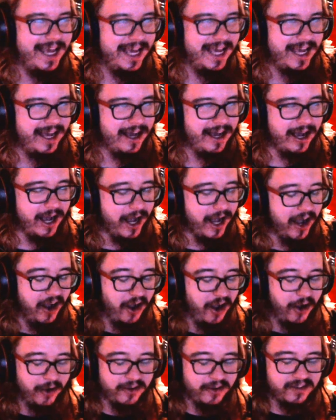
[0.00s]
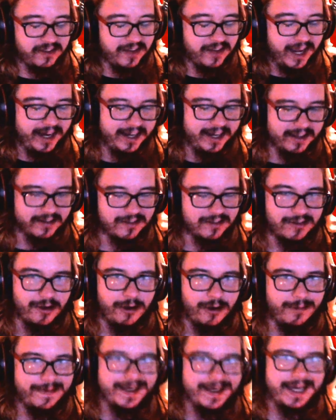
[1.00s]
Oh, Stadia's
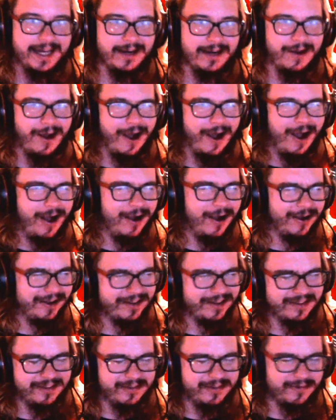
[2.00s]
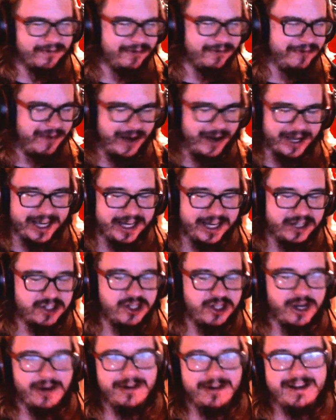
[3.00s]
so bad. Oh, it's a fucking
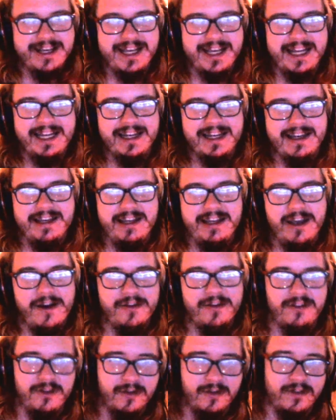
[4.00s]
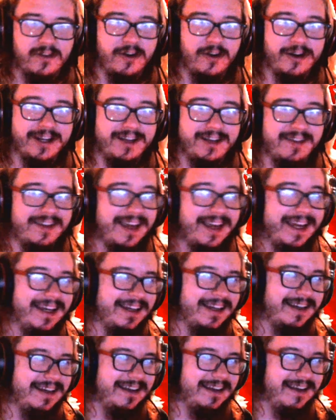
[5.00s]
joke. And, to a certain extent,
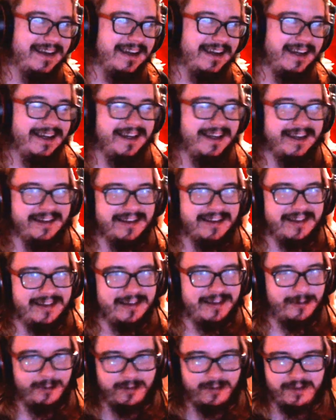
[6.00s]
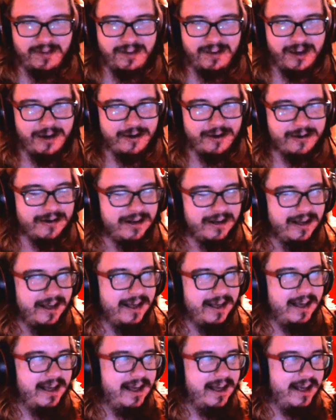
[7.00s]
it is still.
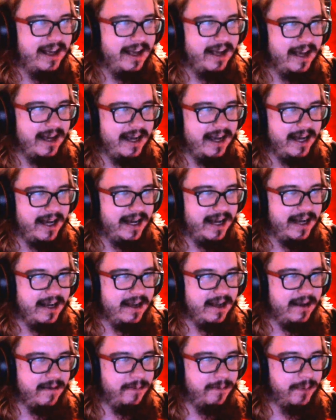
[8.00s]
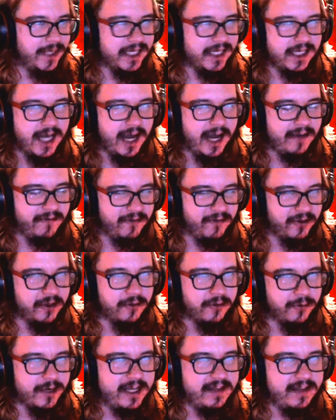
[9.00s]
But not for the
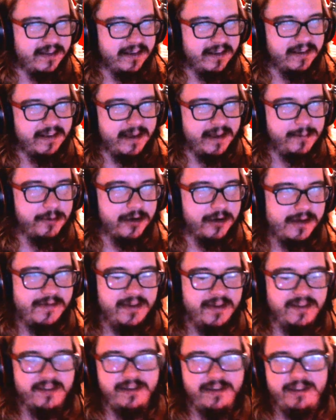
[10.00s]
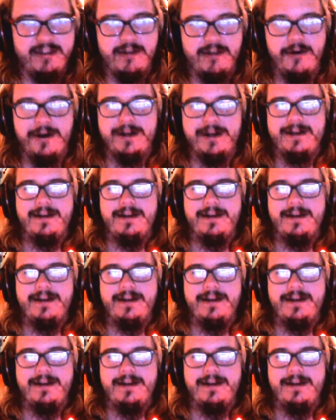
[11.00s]
reasons I previously thought.